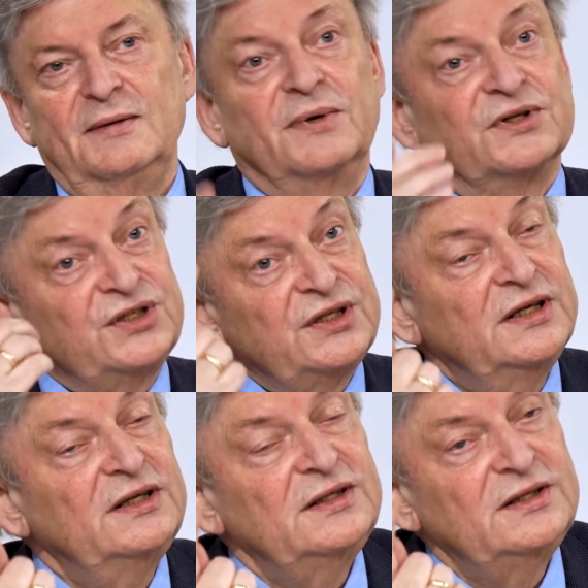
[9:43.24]
But
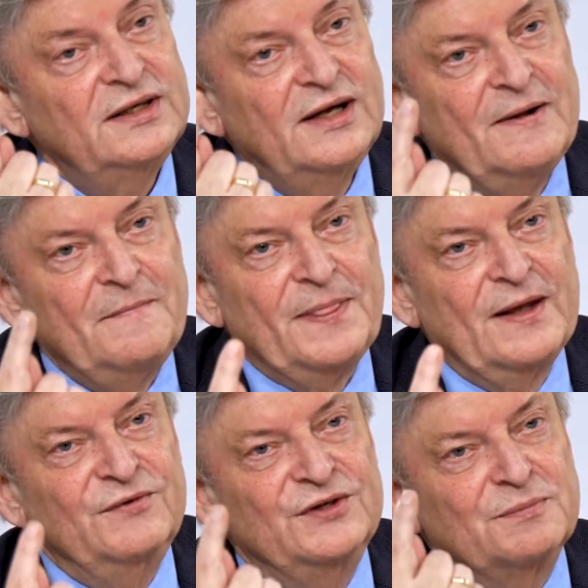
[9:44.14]
still
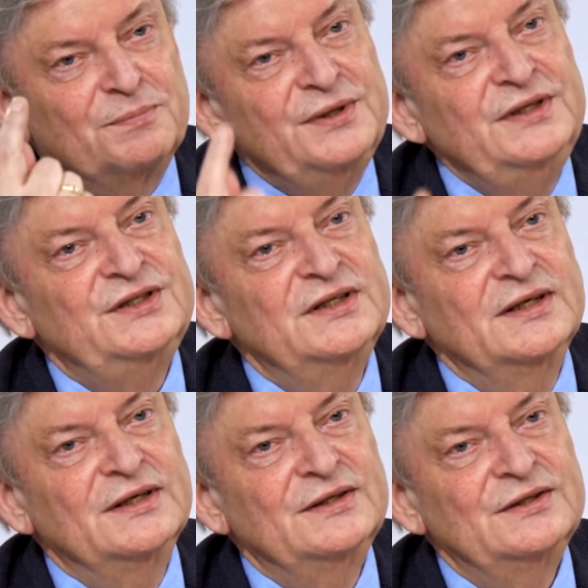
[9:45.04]
with the
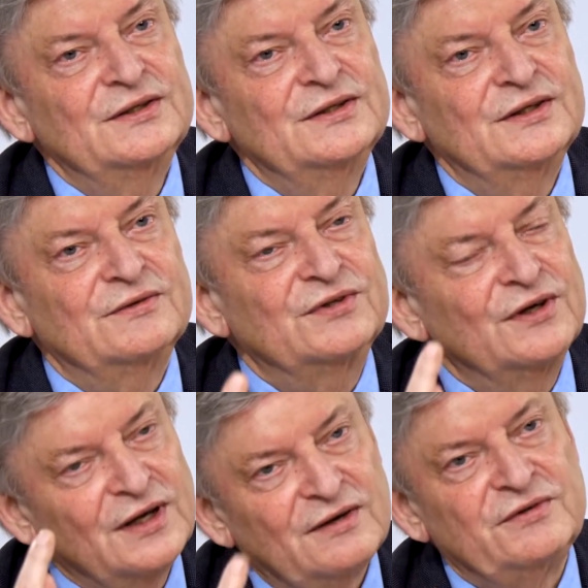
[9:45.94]
preaching of the
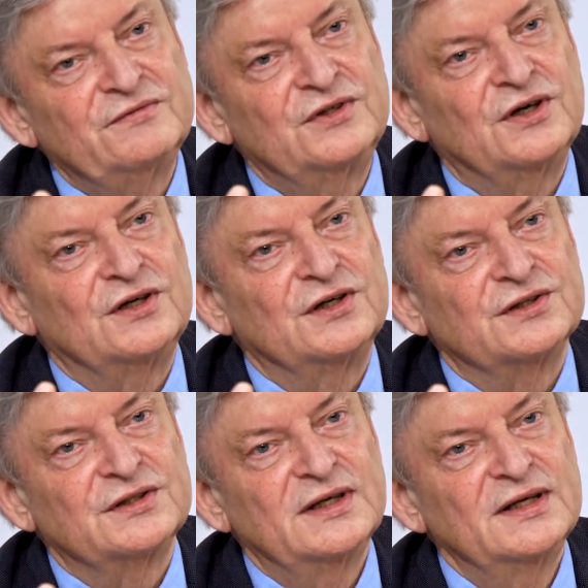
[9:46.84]
love of
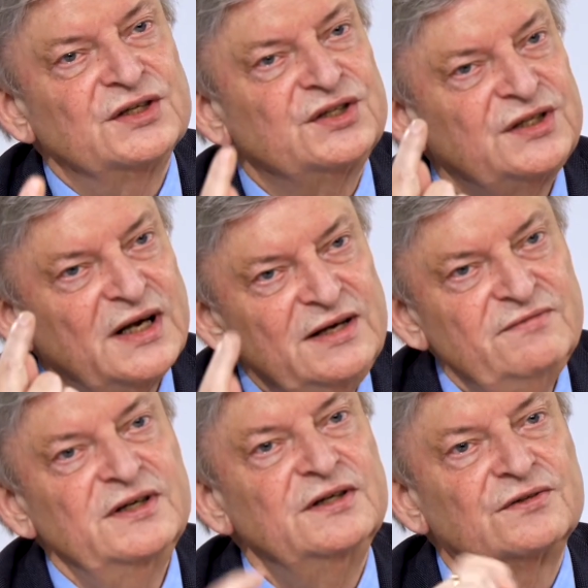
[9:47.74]
God and the
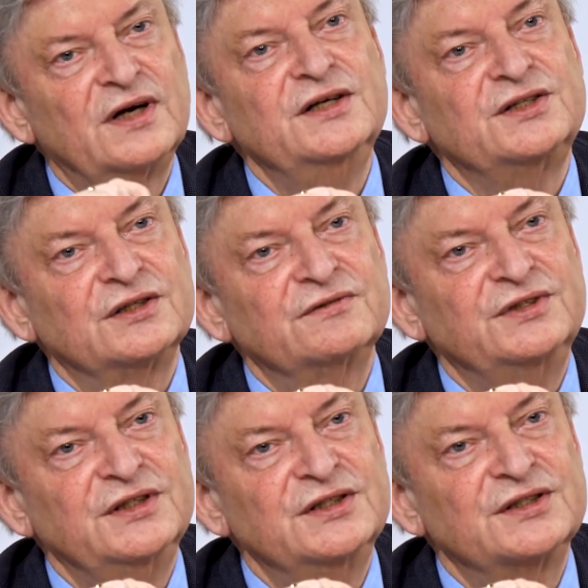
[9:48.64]
saving grace of
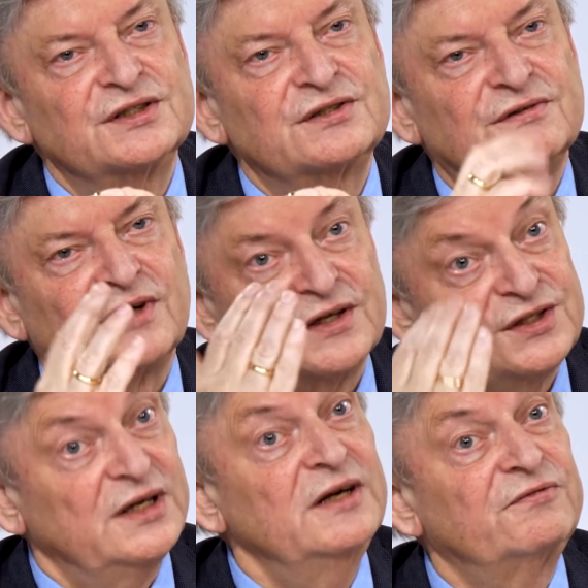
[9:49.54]
Jesus
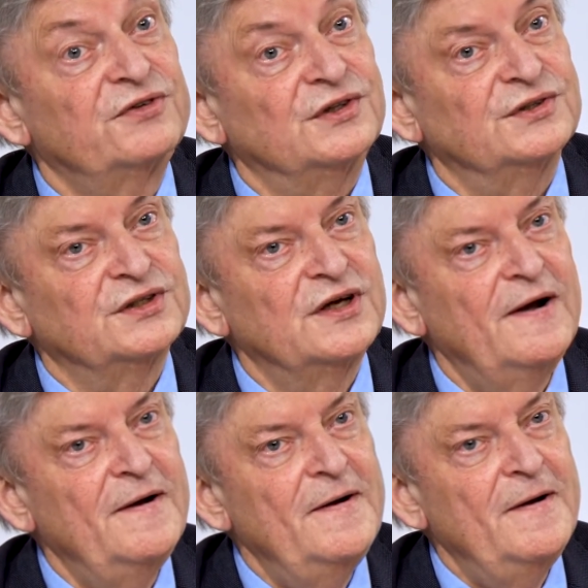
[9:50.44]
Christ in front.
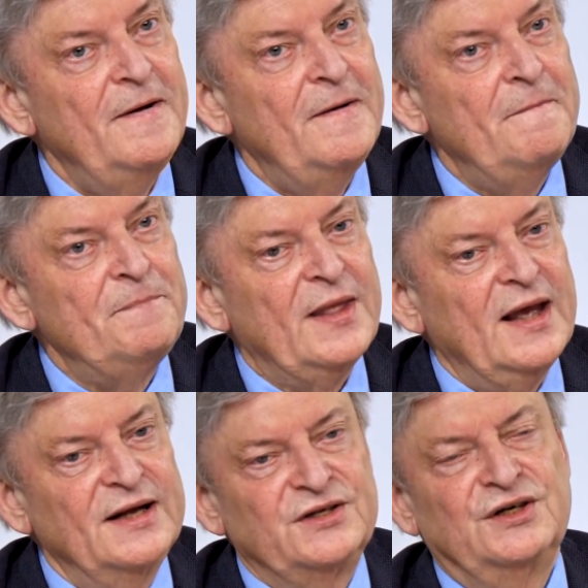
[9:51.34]

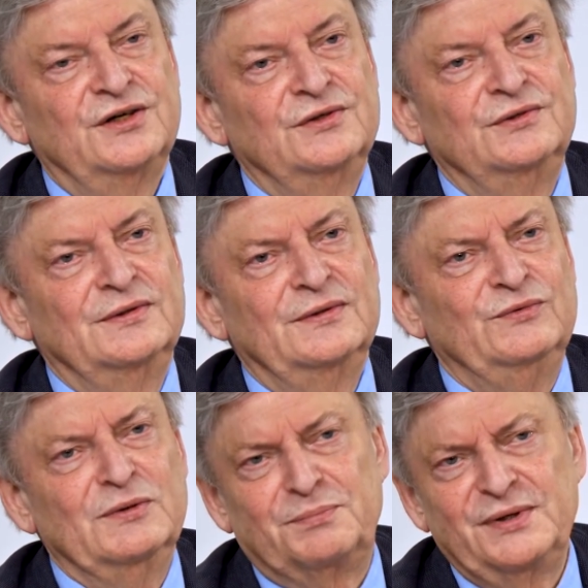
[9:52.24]
And so
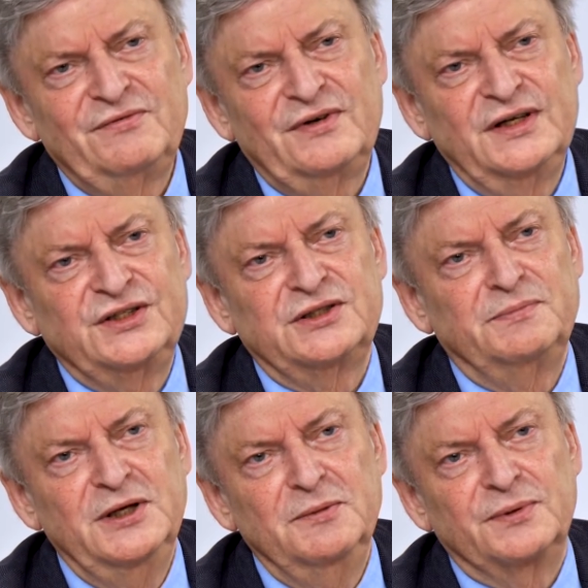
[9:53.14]
we're privileged
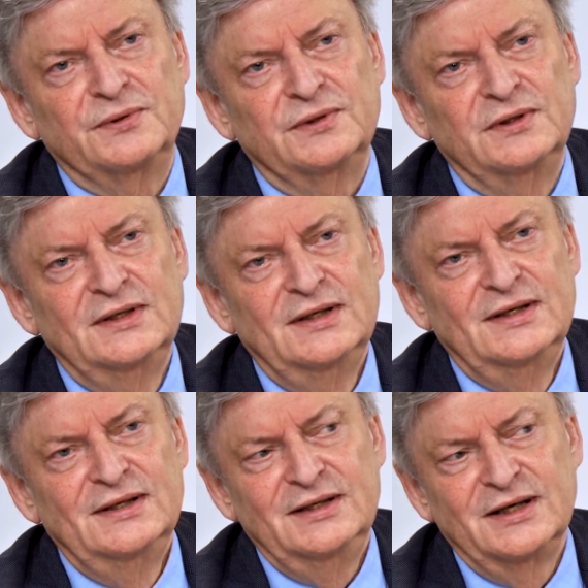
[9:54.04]
people.
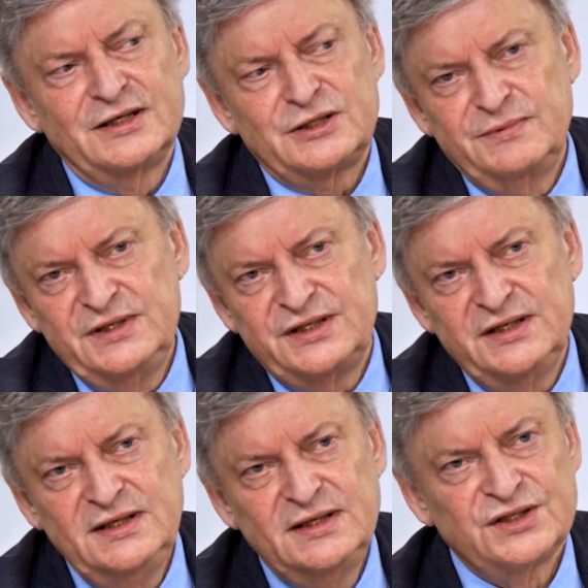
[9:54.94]
Yes, we
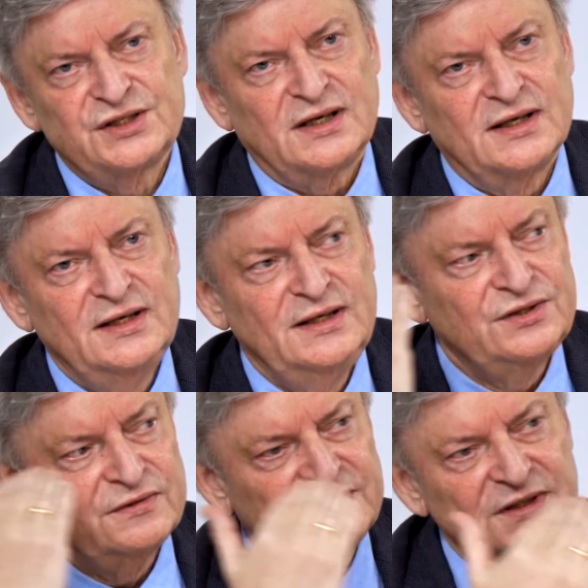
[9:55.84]
see the
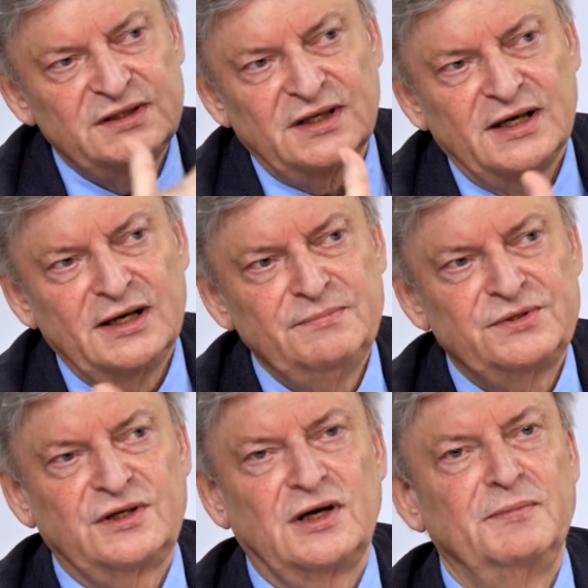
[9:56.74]
signs of the
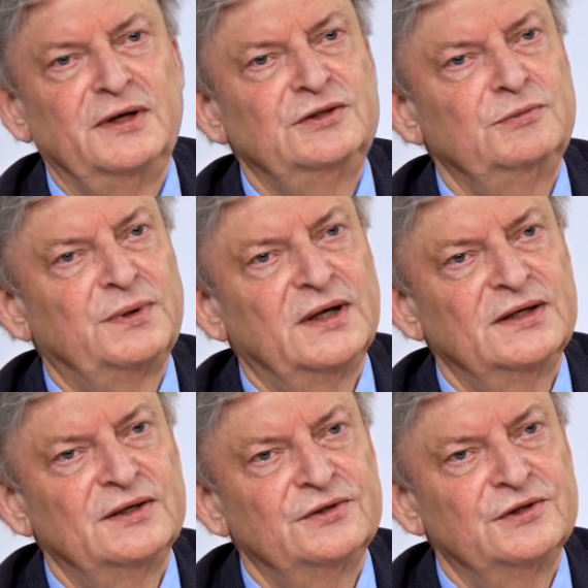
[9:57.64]
times coming to
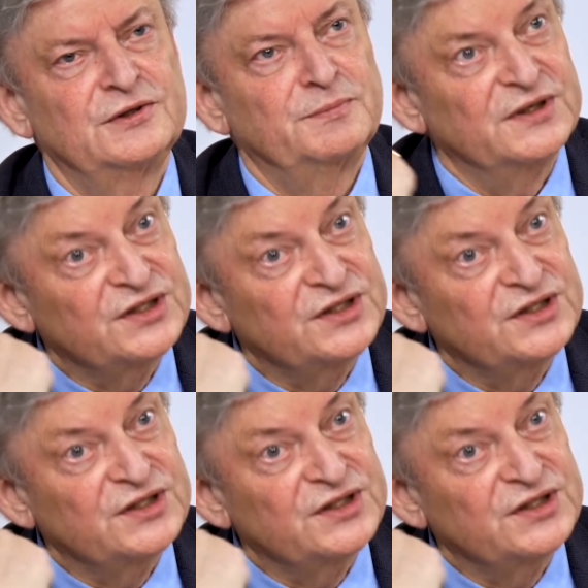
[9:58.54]
planet Earth, but